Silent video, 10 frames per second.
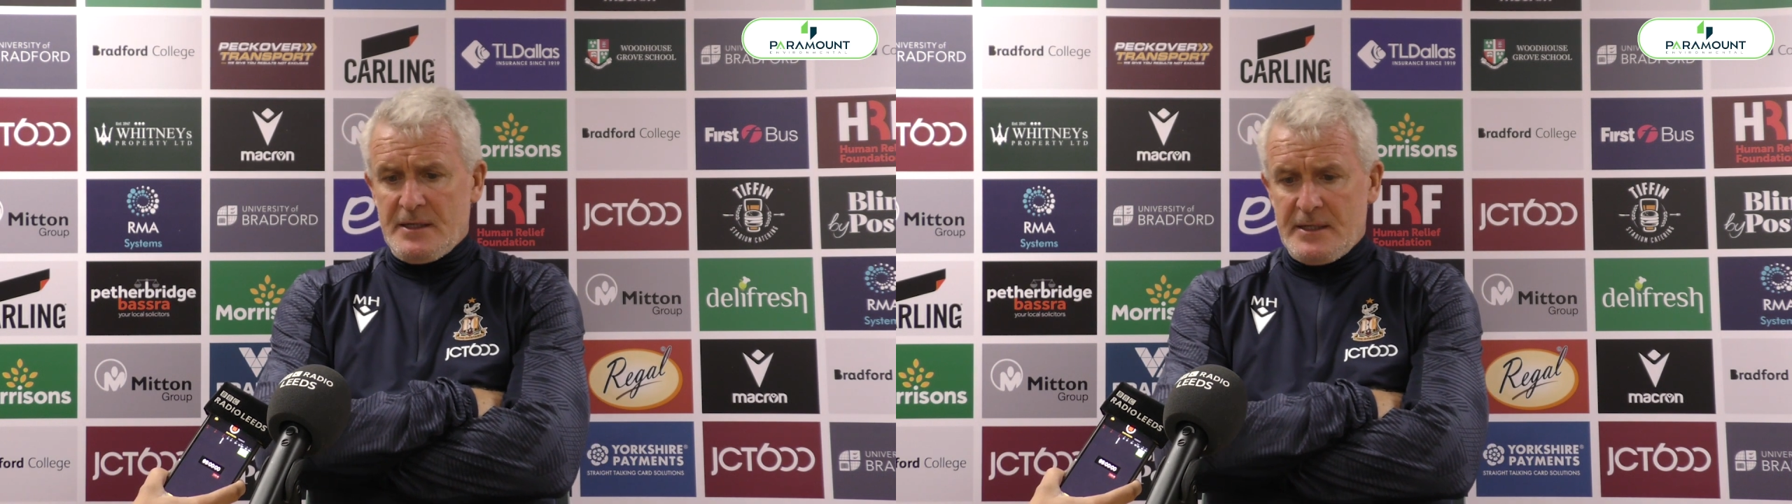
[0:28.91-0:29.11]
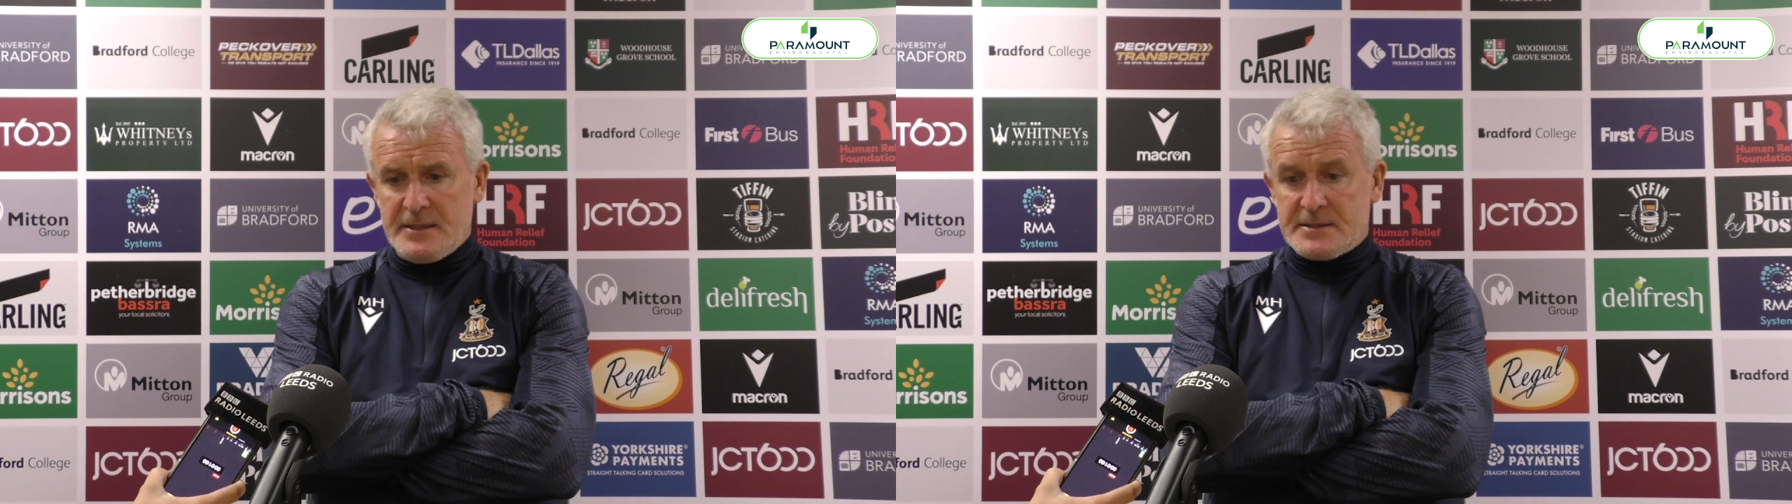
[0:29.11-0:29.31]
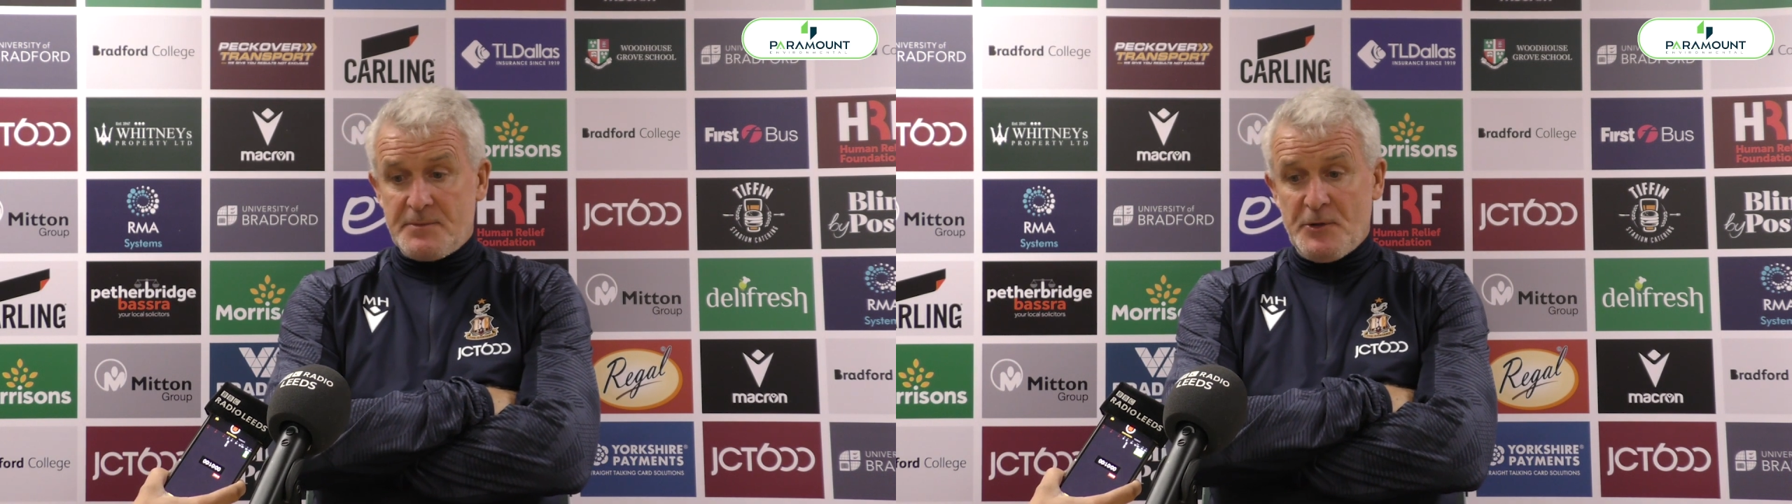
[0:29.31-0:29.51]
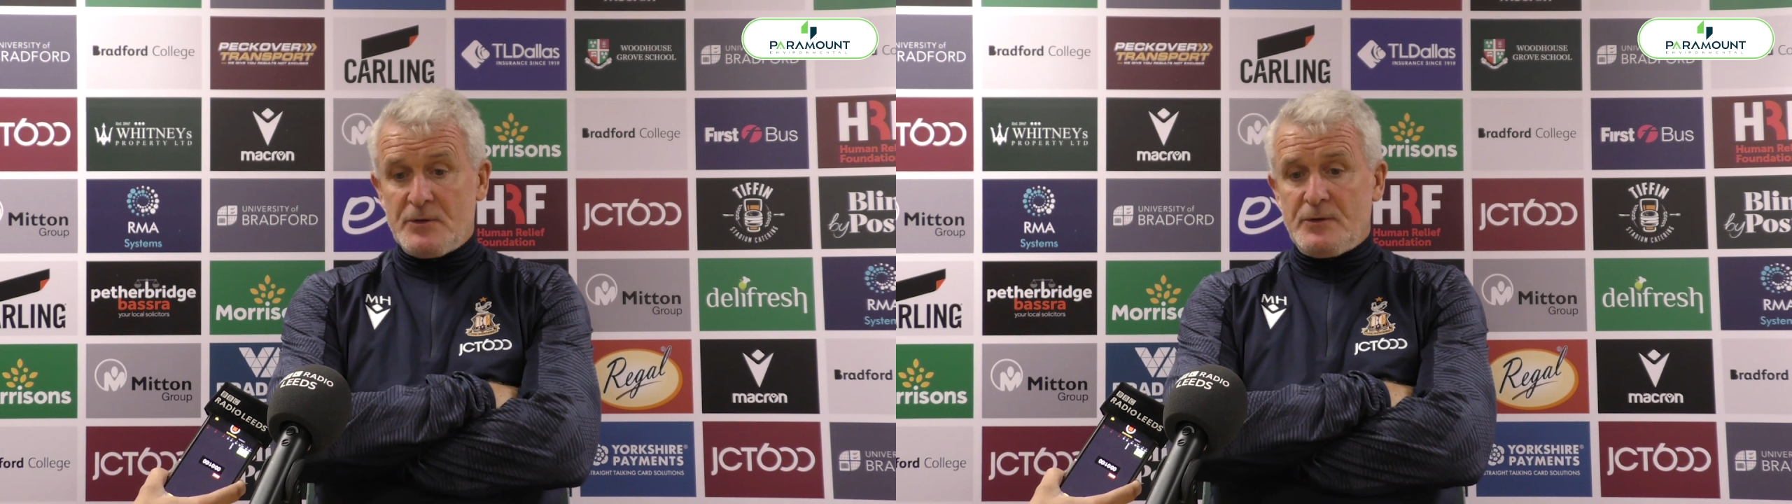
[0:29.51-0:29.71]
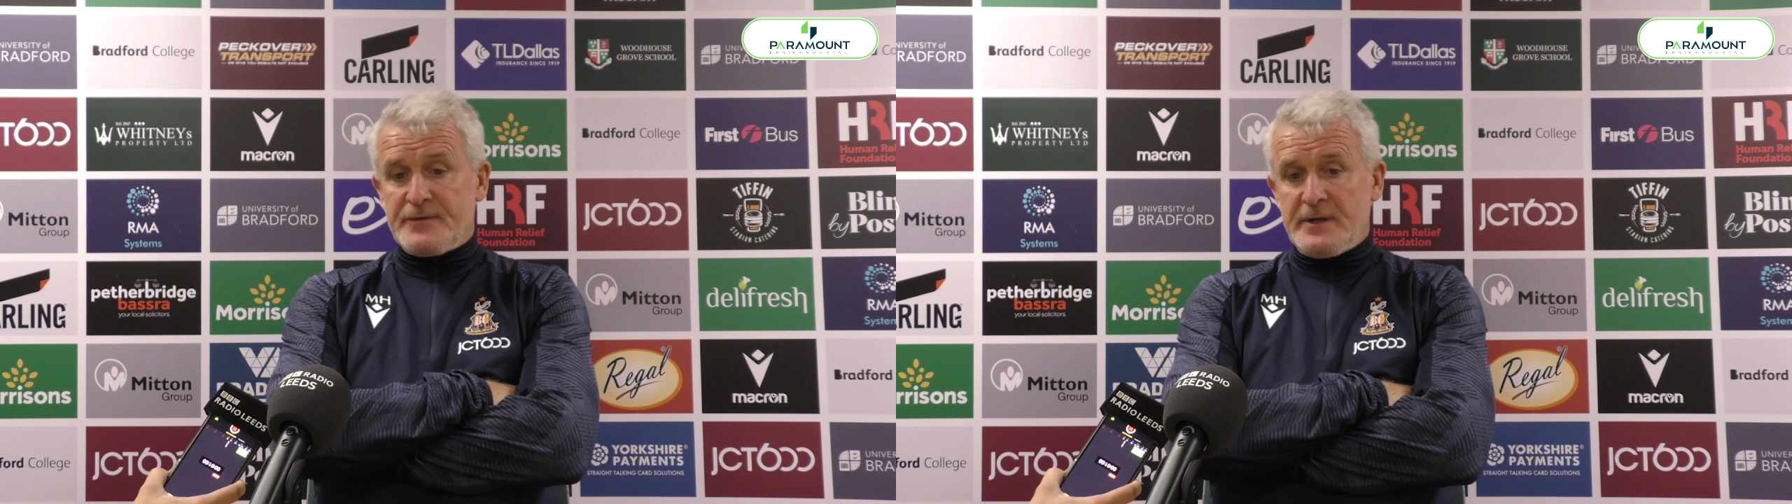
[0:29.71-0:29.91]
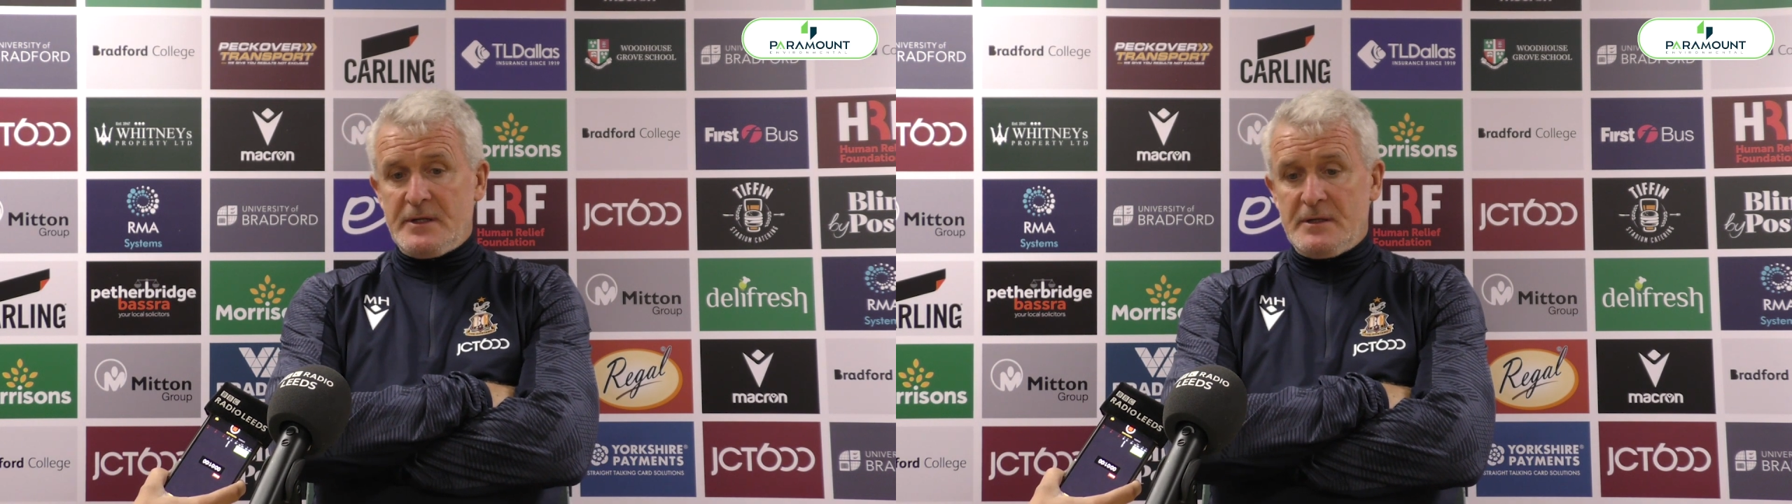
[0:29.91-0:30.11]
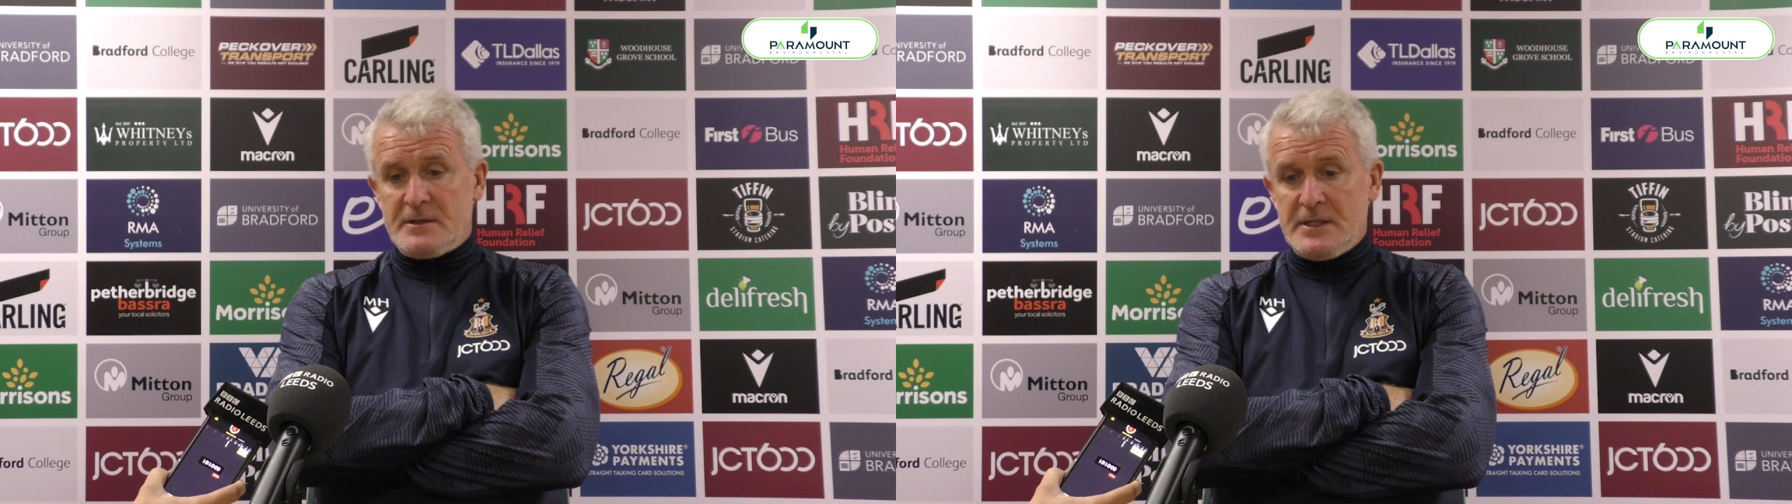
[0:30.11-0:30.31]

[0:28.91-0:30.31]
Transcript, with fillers: Uh, tomorrow, hopefully,